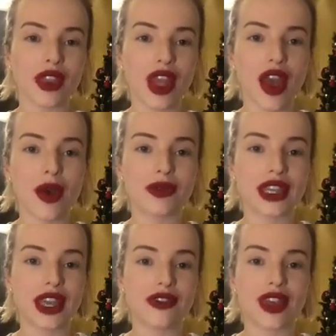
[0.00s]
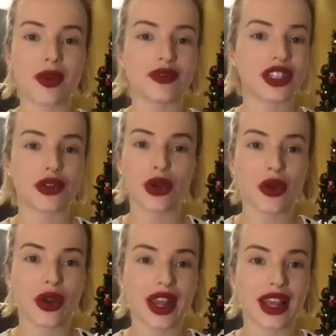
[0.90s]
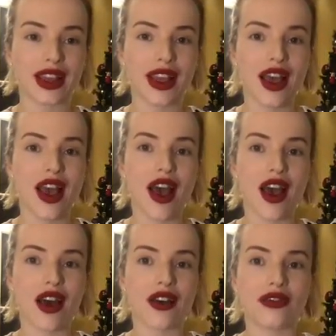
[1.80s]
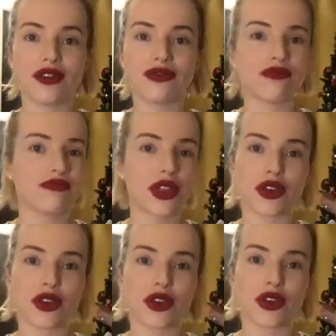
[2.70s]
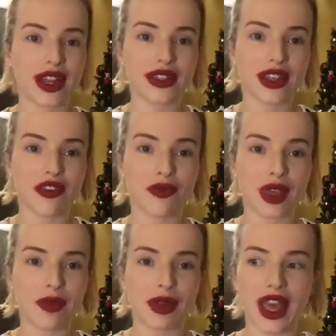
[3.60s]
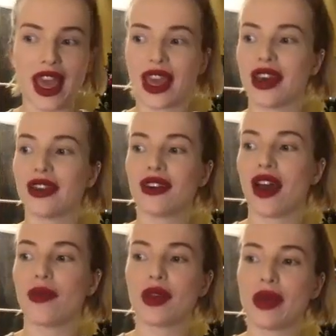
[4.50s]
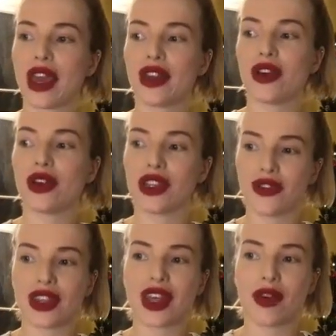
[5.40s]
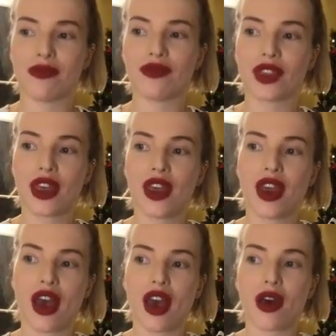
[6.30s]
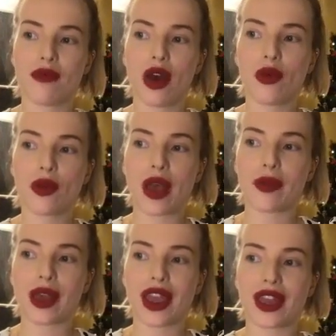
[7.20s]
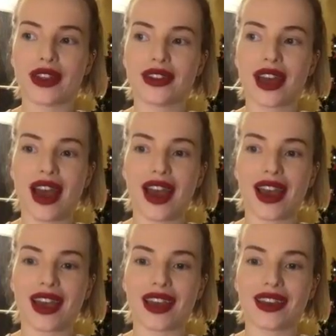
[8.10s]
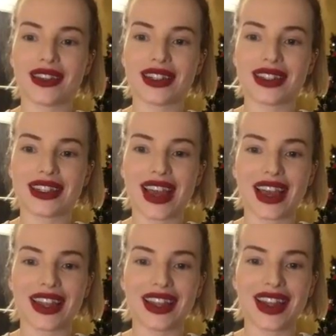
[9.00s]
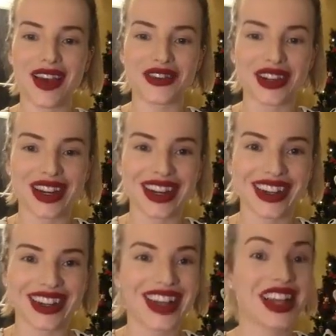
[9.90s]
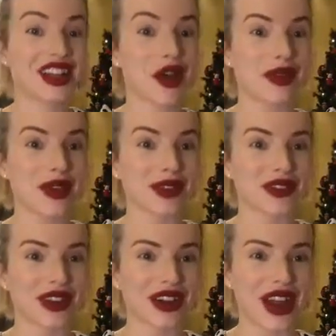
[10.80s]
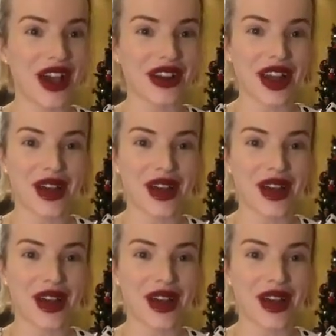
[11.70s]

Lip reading: to give them just a recording of 30 minutes of me playing the piano and giving them a warm-up. And I just decided, after not being able to figure out